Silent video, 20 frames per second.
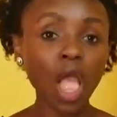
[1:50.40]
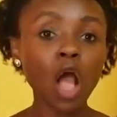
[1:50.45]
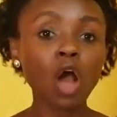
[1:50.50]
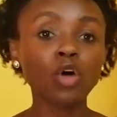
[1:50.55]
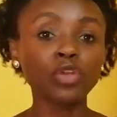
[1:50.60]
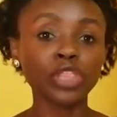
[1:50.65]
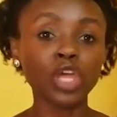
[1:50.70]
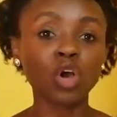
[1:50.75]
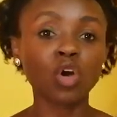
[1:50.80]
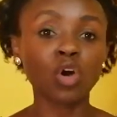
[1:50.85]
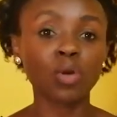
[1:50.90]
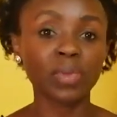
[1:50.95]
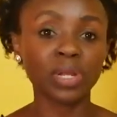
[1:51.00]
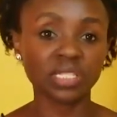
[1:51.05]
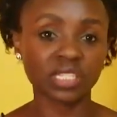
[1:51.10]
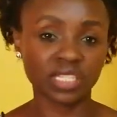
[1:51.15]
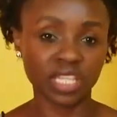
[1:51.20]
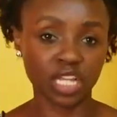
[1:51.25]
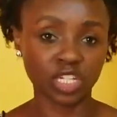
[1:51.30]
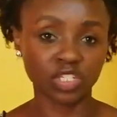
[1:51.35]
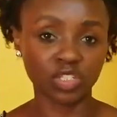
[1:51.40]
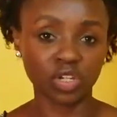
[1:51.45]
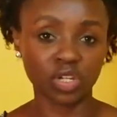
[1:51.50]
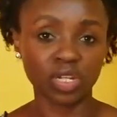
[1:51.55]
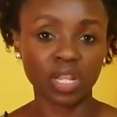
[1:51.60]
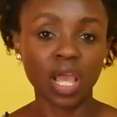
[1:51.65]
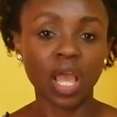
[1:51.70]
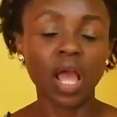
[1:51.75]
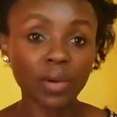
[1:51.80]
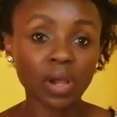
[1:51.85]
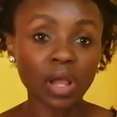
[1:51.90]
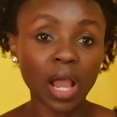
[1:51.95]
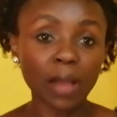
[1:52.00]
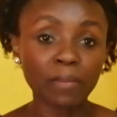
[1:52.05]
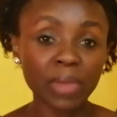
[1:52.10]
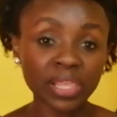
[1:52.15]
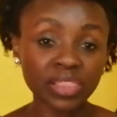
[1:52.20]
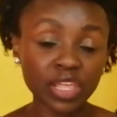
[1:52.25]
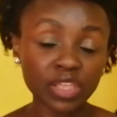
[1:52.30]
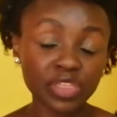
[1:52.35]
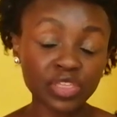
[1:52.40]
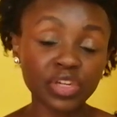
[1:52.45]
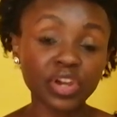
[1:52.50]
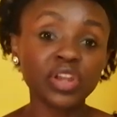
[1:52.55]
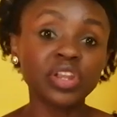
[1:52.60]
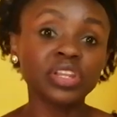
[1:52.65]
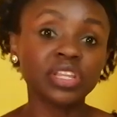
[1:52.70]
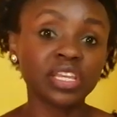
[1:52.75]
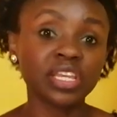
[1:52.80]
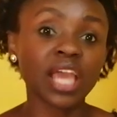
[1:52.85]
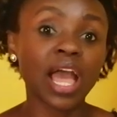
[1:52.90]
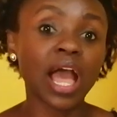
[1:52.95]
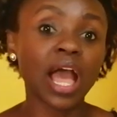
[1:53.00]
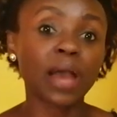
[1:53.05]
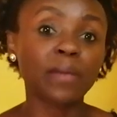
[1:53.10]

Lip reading: on the comment section. By the 3rd year,